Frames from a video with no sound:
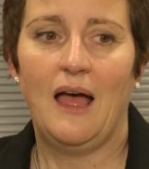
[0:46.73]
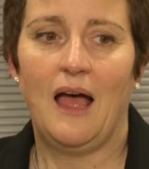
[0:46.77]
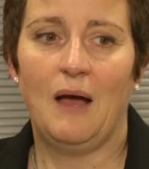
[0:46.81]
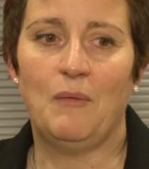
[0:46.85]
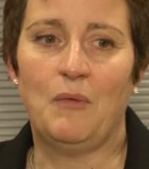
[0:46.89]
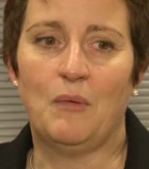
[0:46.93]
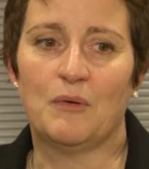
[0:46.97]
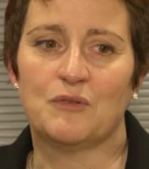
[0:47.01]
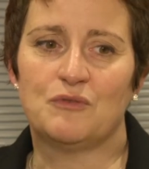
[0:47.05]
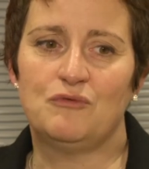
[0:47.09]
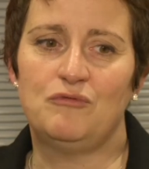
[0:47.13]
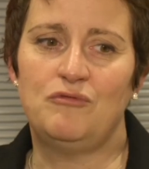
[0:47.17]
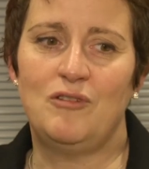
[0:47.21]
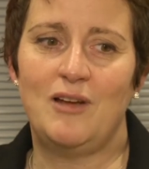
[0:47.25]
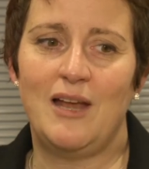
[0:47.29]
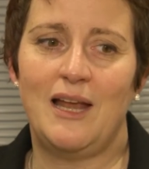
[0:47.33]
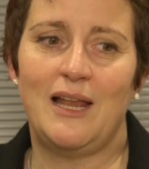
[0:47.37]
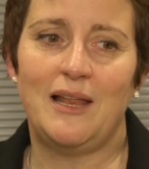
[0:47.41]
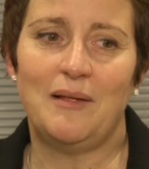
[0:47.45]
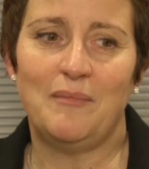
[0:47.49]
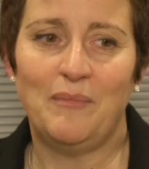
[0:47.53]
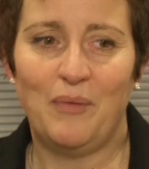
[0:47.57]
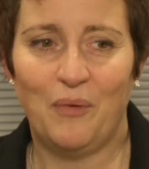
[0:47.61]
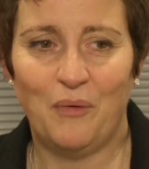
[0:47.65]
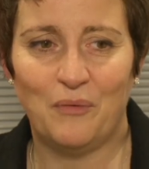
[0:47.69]
And what was
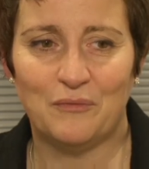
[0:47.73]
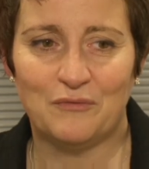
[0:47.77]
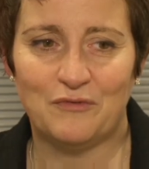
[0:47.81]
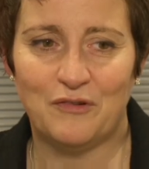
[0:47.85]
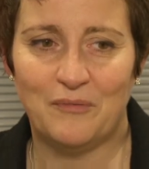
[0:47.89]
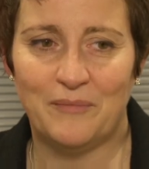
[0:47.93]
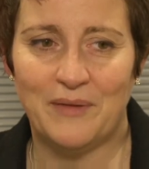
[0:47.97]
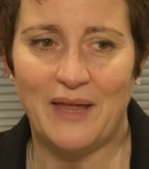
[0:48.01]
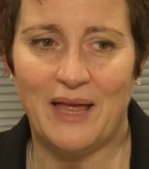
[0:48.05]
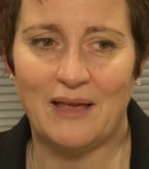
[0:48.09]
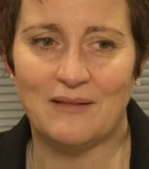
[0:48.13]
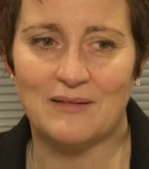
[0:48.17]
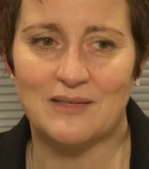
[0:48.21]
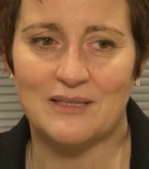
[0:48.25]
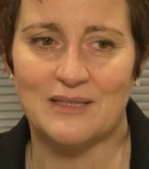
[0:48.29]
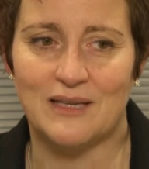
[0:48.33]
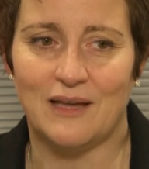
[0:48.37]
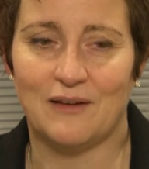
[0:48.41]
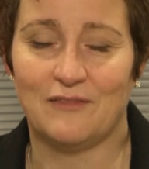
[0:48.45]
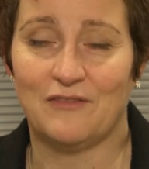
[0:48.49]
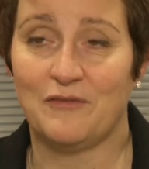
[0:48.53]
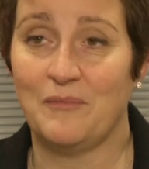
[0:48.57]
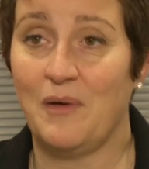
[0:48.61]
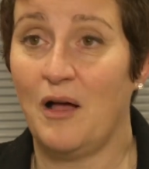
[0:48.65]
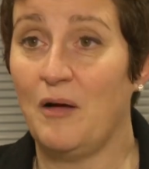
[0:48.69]
really important from the
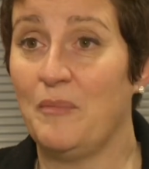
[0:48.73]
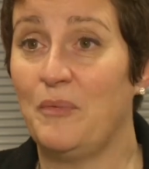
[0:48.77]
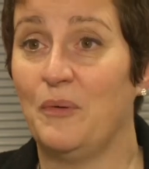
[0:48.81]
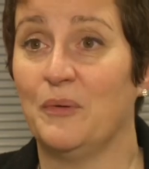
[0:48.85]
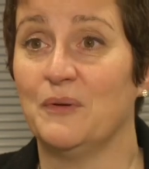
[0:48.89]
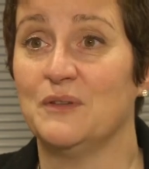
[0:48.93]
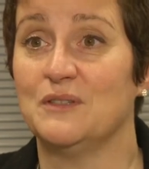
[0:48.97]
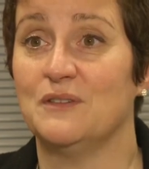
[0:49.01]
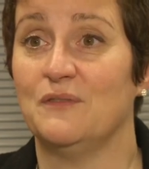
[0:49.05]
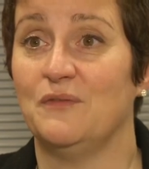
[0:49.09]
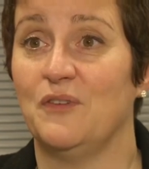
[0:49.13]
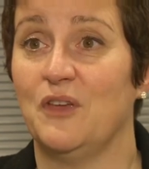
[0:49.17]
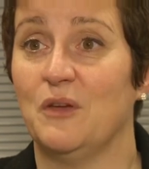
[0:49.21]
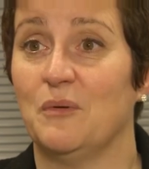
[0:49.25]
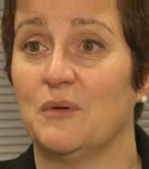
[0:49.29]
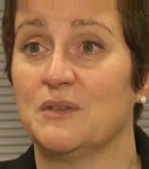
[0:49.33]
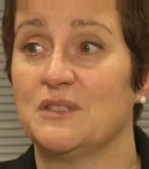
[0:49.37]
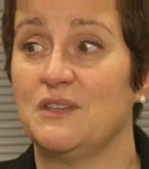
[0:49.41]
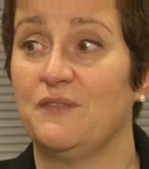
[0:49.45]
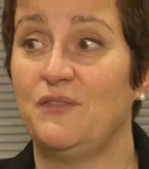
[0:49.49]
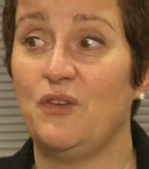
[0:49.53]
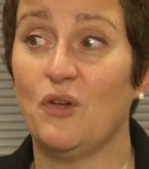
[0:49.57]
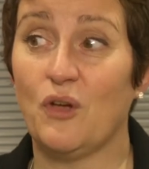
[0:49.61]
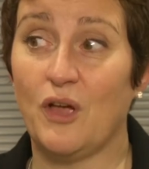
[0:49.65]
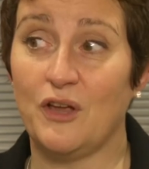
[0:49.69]
outset, from our point of view,
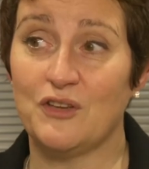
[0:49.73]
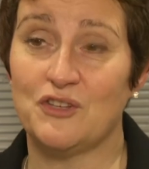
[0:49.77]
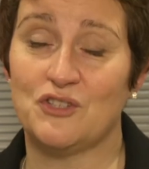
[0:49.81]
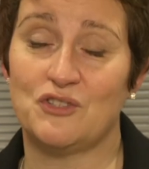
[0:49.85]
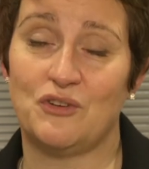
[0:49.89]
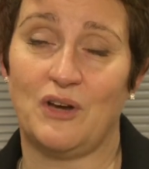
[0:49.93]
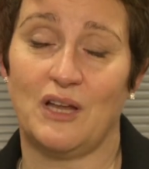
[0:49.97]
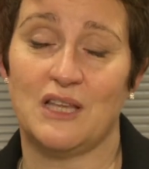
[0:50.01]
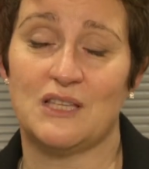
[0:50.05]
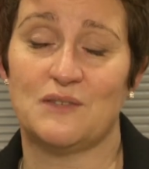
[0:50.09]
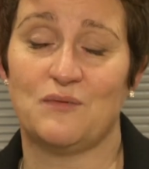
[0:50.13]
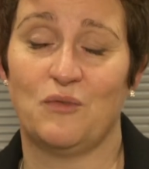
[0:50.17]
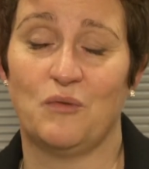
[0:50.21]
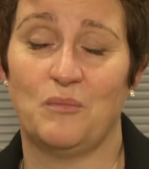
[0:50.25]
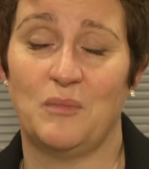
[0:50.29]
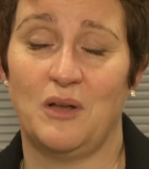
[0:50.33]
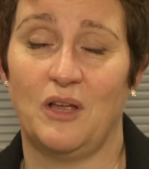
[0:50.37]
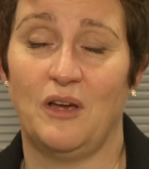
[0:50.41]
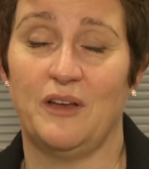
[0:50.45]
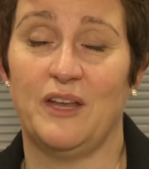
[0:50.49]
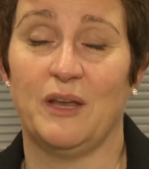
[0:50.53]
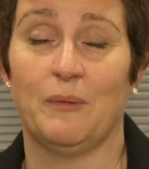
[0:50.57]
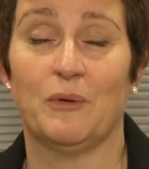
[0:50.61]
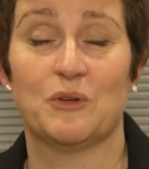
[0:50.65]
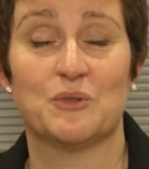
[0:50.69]
was if you're going to transform
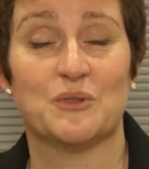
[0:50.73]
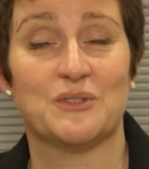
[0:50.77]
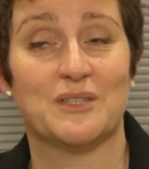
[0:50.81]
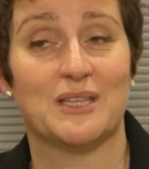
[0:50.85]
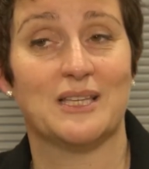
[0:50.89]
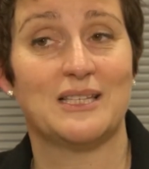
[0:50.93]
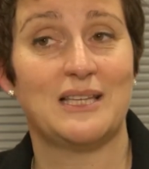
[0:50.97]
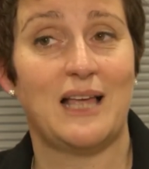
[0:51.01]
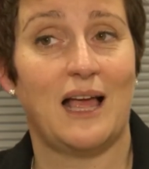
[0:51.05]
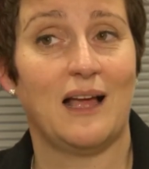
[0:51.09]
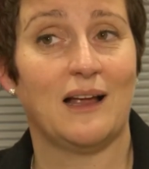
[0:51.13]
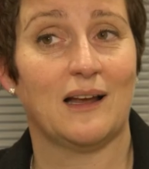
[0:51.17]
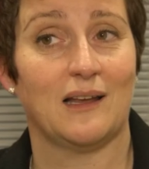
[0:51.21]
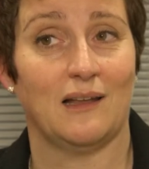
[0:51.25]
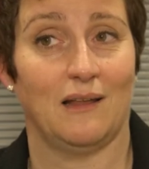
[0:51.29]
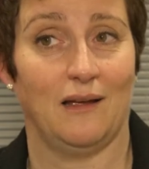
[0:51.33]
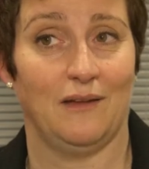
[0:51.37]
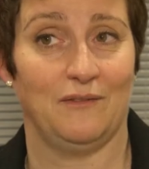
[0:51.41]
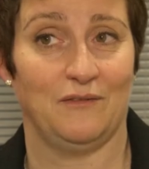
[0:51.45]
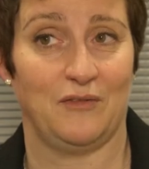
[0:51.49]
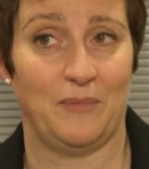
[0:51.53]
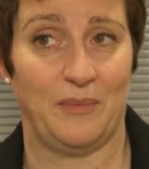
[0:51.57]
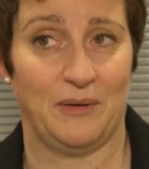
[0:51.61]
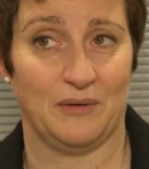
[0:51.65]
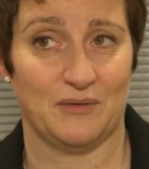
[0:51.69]
learning, which was the
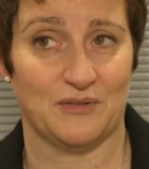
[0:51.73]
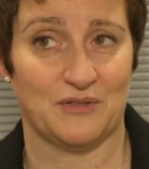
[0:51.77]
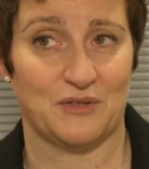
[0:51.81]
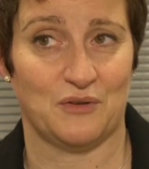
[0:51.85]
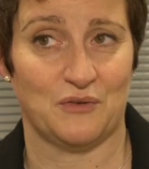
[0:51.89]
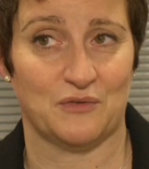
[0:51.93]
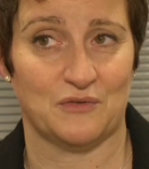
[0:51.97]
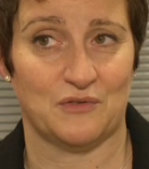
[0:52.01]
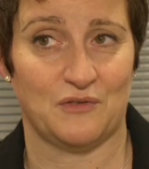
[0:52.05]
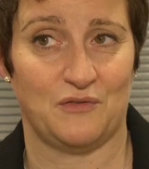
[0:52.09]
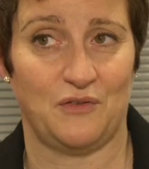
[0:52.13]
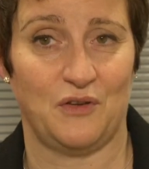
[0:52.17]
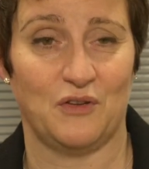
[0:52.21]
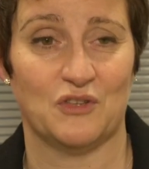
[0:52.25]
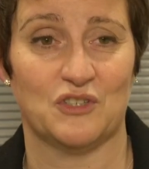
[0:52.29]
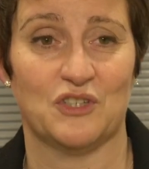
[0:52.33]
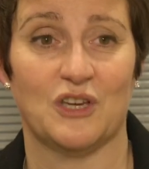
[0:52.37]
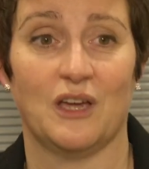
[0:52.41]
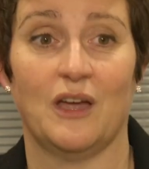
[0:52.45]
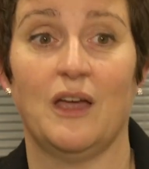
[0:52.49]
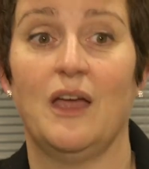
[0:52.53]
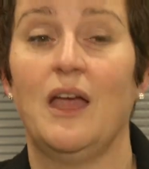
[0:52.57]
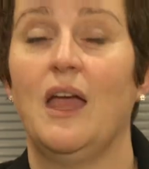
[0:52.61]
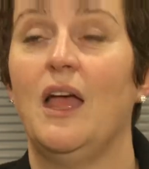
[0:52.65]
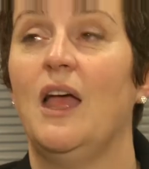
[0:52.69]
tagline for Building Schools for the
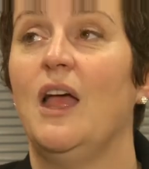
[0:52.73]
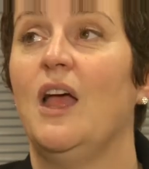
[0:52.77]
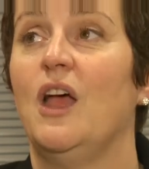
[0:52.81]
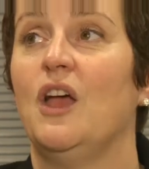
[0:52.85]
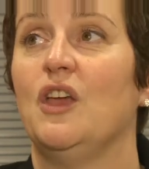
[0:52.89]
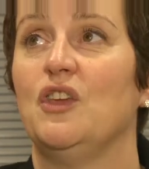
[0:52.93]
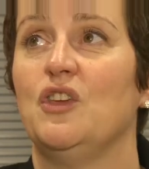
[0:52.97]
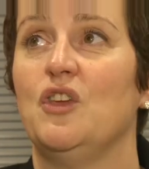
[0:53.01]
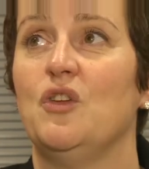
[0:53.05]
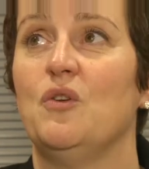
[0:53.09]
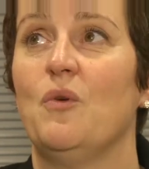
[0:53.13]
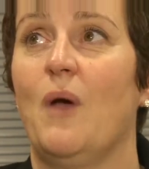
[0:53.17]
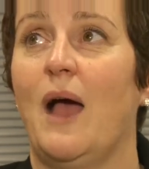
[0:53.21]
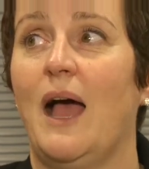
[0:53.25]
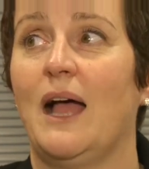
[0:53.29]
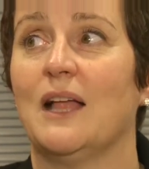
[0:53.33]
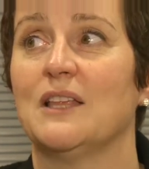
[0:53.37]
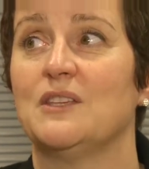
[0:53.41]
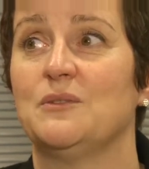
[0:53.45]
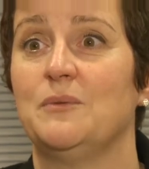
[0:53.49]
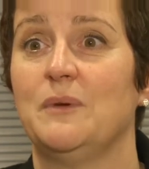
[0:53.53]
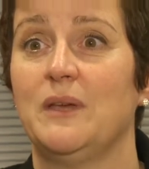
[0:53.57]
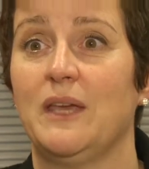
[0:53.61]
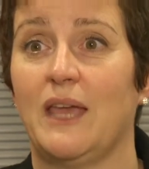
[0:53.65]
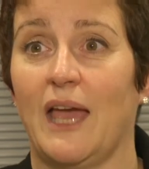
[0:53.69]
Future, you
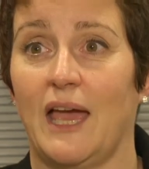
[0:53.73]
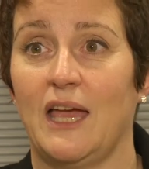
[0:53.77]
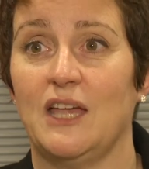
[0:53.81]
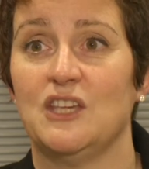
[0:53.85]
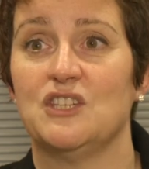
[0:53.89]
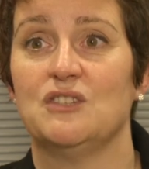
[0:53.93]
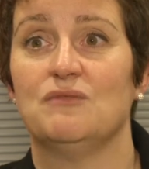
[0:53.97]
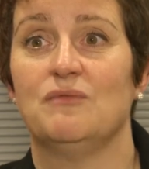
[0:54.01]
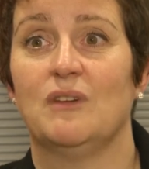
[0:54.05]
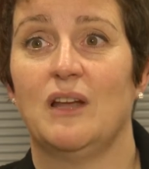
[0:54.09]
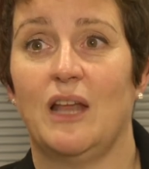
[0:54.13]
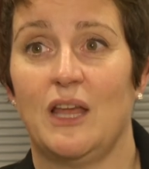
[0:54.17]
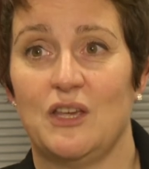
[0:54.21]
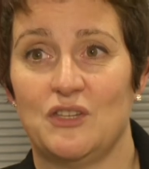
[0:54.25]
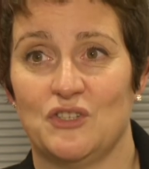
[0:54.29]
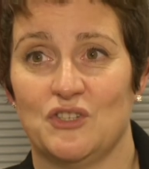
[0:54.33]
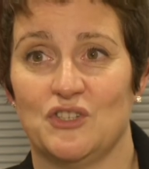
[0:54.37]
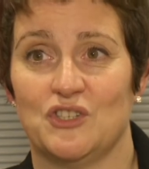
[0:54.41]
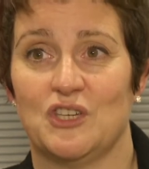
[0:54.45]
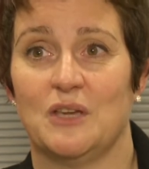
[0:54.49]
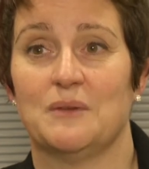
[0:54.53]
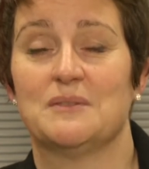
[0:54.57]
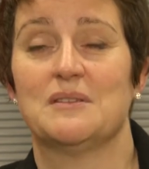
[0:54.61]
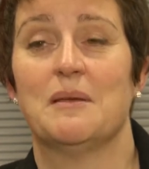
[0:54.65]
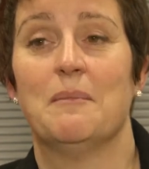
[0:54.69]
had to engage in
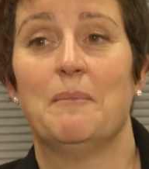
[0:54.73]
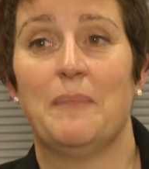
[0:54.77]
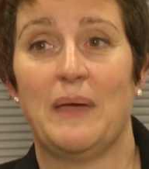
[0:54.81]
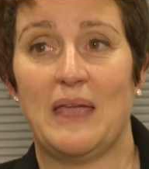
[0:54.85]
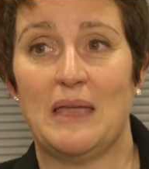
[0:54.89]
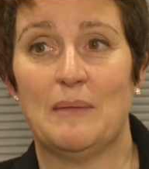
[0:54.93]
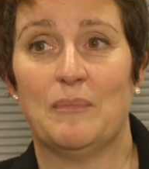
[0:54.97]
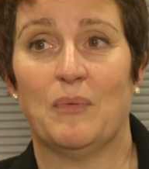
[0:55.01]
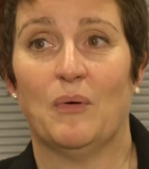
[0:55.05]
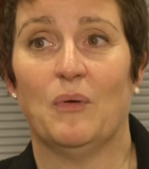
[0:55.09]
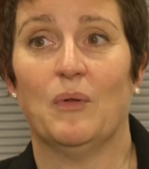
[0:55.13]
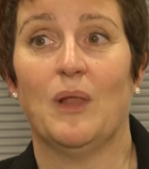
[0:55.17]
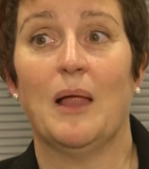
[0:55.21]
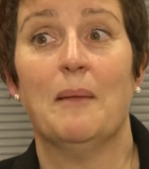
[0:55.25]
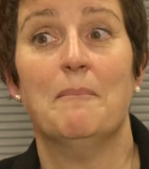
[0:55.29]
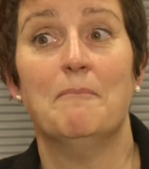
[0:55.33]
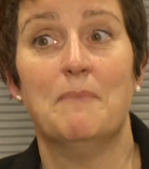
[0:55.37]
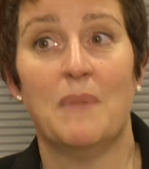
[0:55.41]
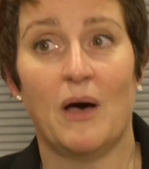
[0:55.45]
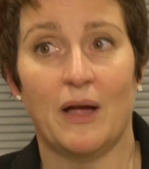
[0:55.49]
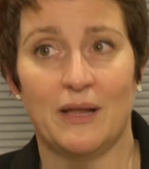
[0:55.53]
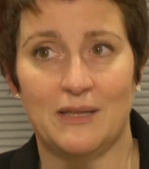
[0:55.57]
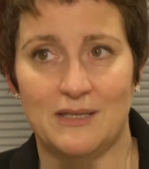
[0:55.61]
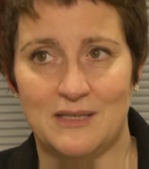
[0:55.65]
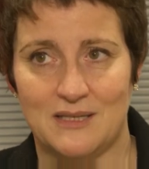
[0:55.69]
relationships and people
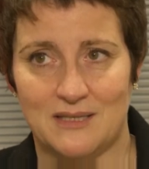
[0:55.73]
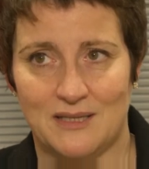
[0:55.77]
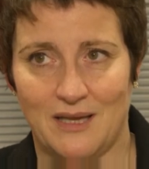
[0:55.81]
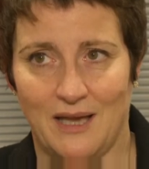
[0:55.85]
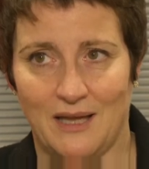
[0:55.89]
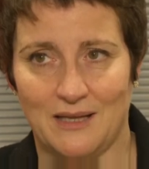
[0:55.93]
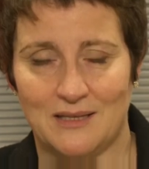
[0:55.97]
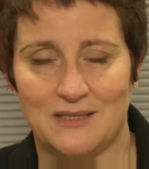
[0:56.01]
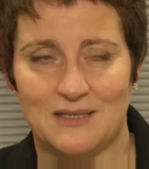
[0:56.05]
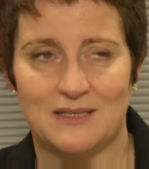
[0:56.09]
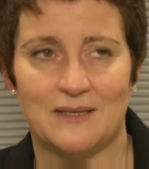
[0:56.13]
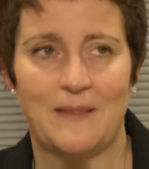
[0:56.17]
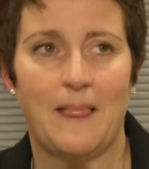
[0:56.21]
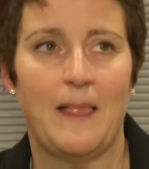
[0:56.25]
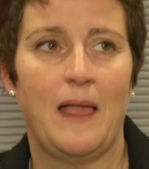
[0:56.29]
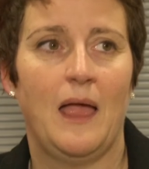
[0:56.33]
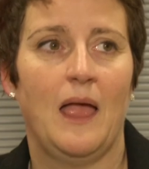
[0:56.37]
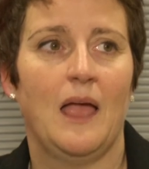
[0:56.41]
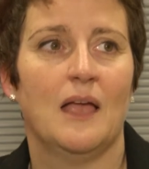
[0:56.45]
and mindsets.